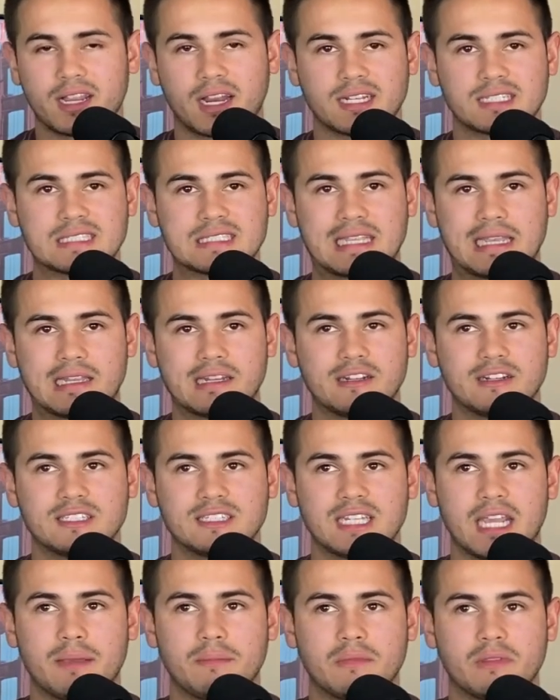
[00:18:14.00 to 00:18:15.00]
slanted his
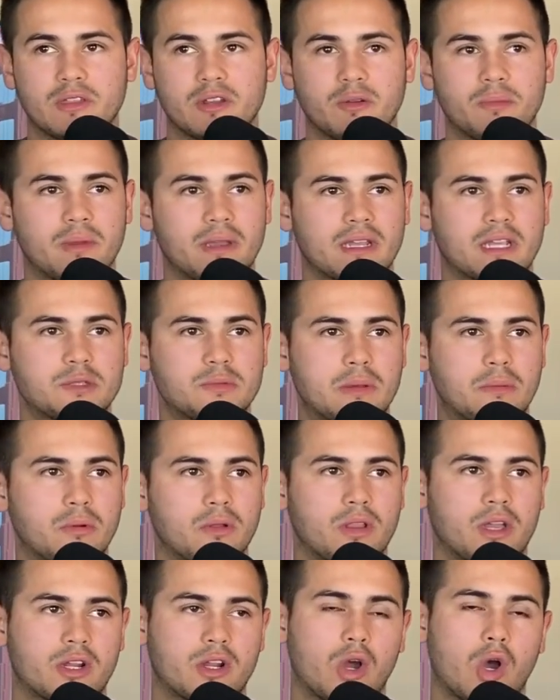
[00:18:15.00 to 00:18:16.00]
name a little bit because people are
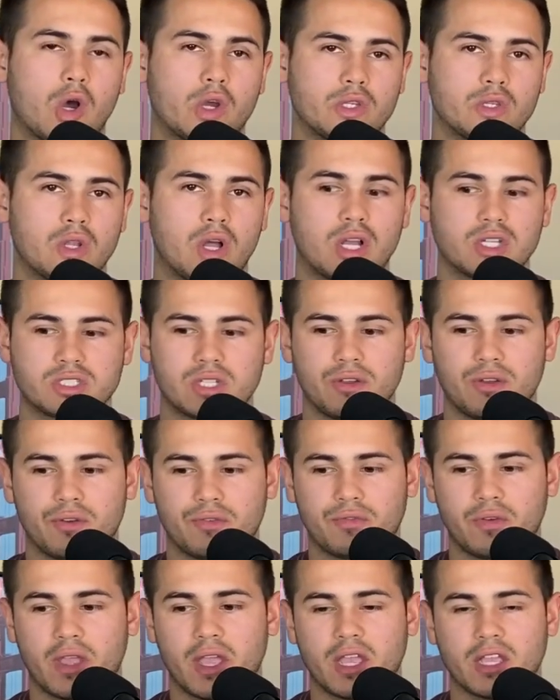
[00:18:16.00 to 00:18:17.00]
like, oh, you lost to
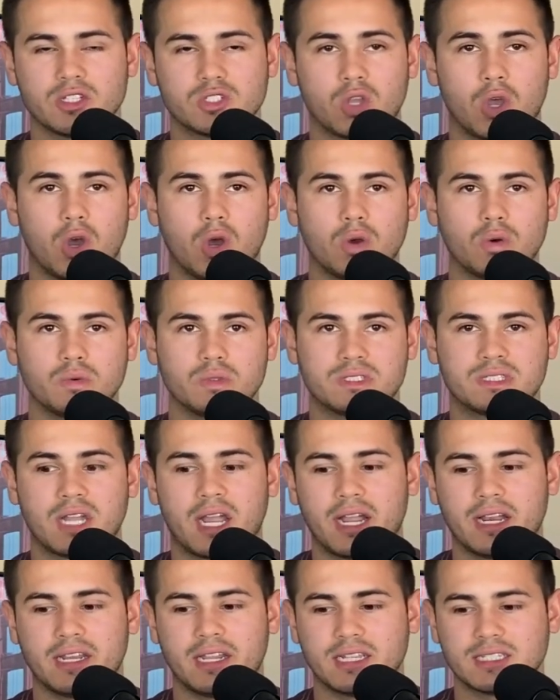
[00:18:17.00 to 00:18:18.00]
Hafez. Oh, it was
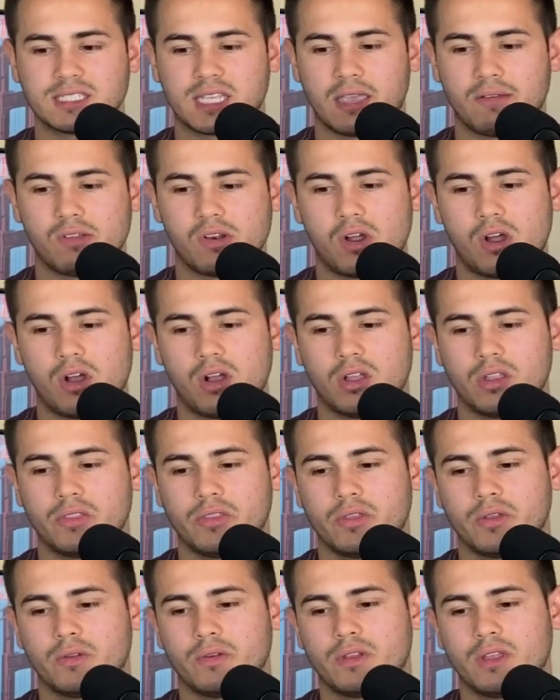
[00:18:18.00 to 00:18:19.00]
tight against Kevin Holland,
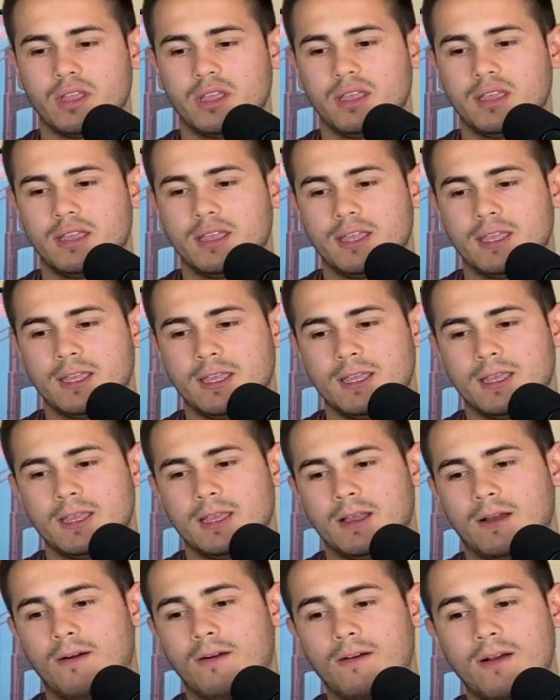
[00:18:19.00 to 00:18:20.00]
dude.
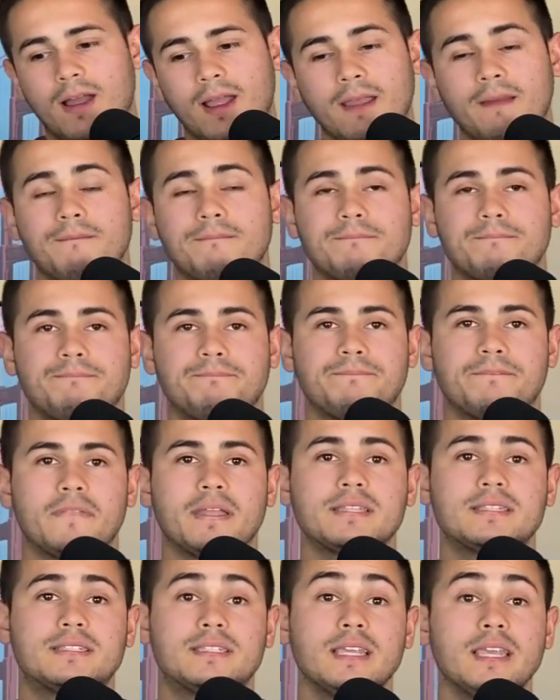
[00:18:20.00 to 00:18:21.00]
All right,
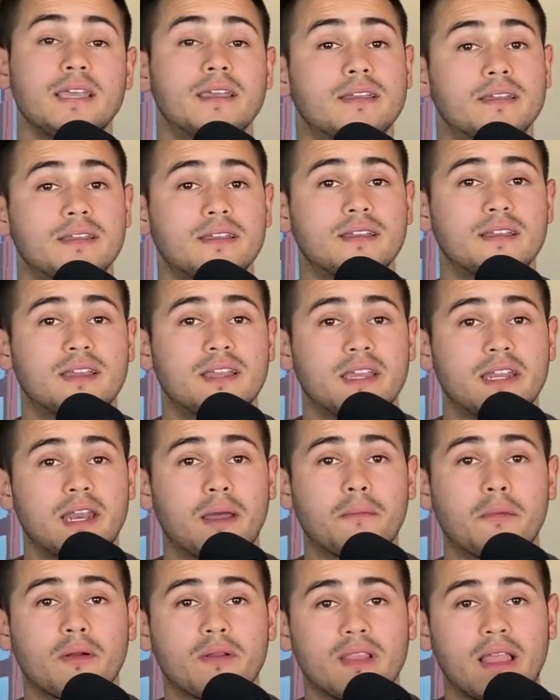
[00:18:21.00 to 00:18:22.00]
let's see.
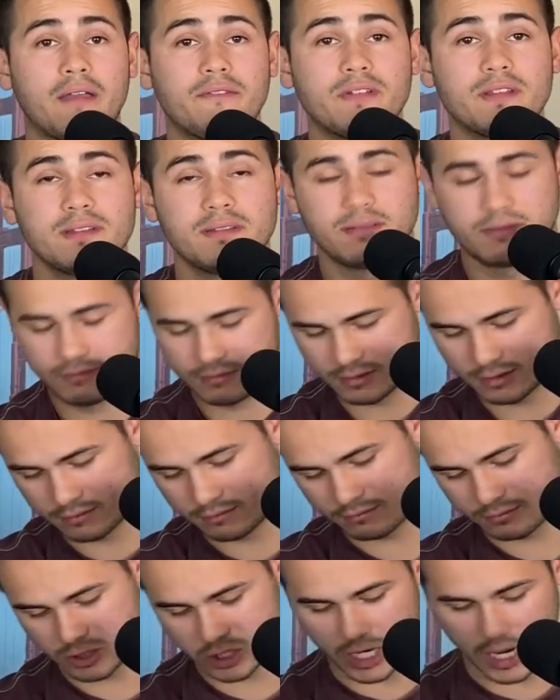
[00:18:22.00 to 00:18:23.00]
Number 11,
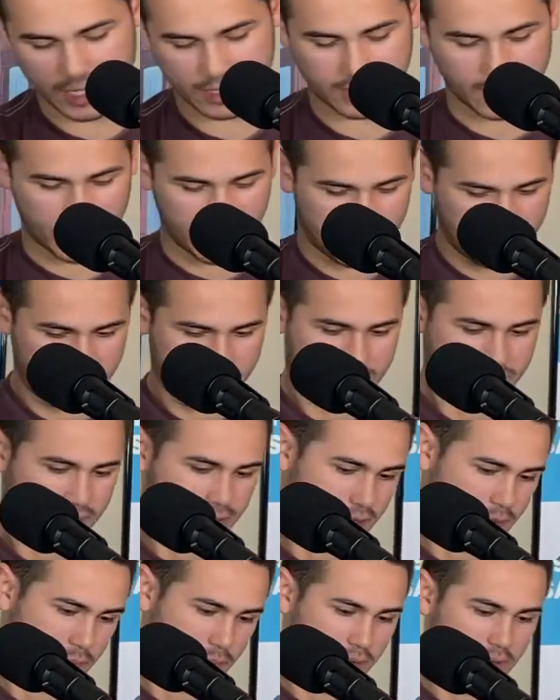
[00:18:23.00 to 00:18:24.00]
Jack Della.
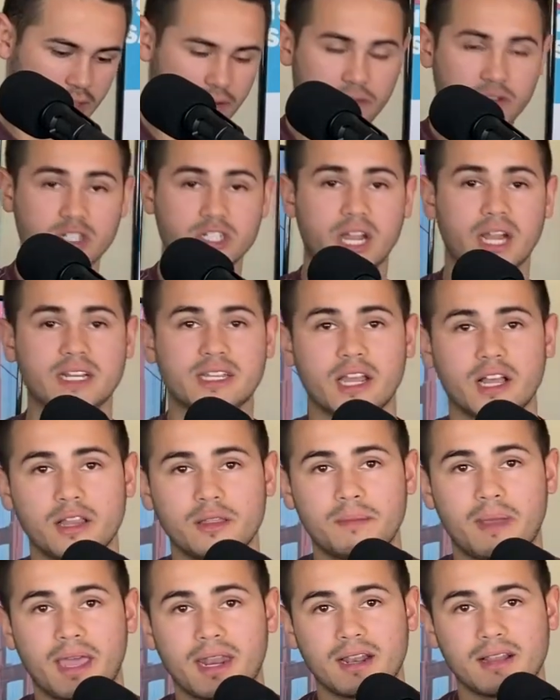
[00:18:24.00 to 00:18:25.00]
Number 11, Jack Della
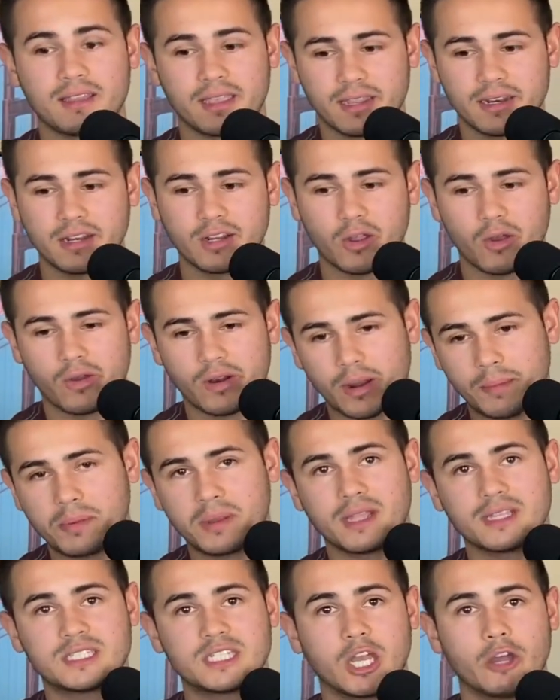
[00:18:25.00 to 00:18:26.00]
Maddalena going up
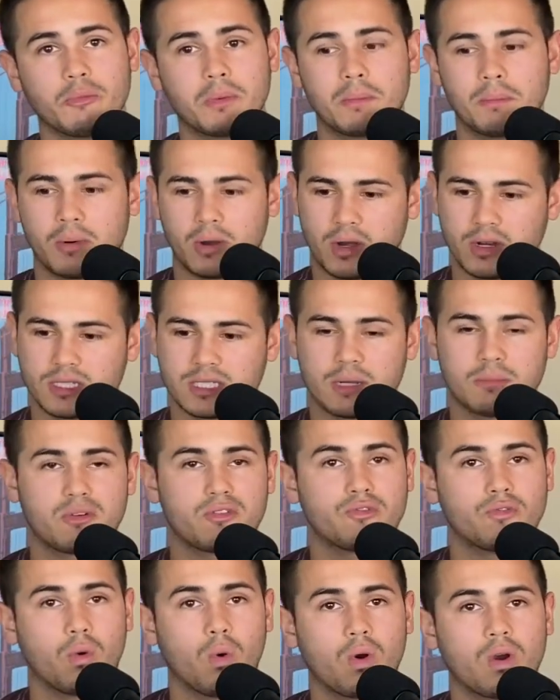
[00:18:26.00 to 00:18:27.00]
against Gilbert Burns. Number
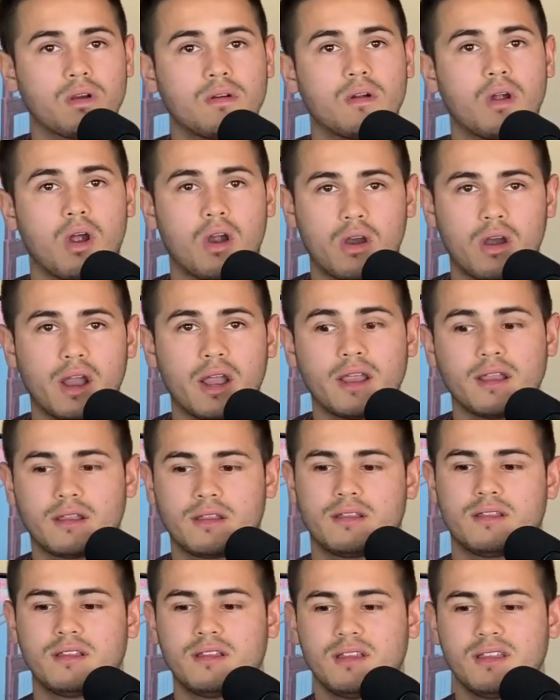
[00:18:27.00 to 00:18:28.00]
4, all right.
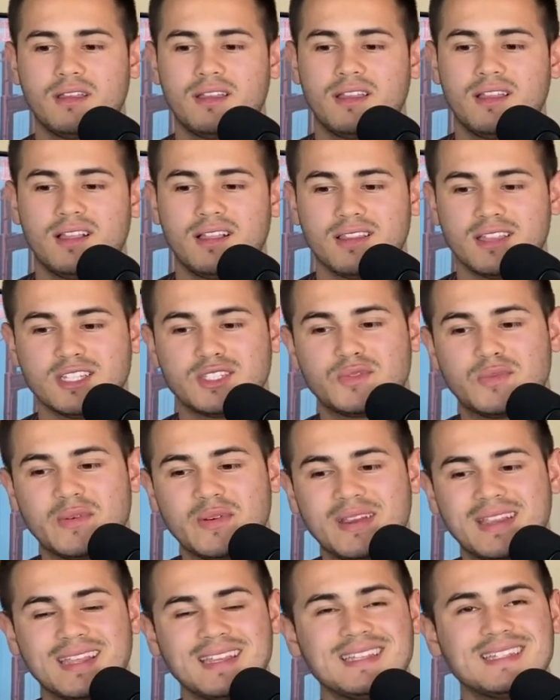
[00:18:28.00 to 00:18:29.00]
Let's
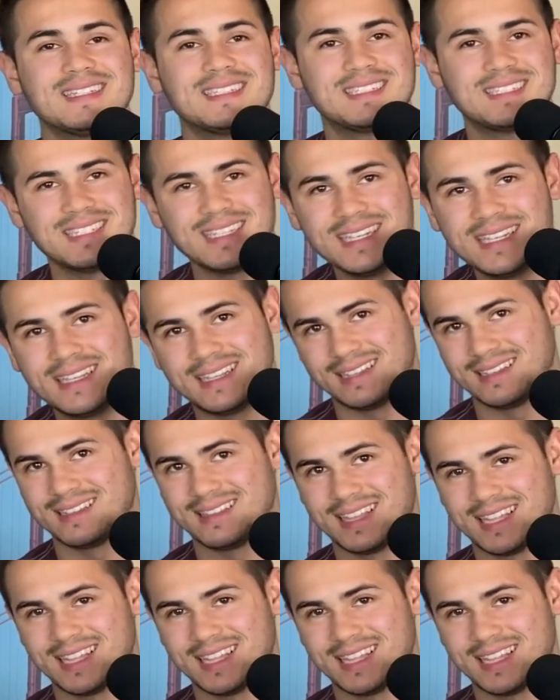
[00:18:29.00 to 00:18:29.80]
freaking see.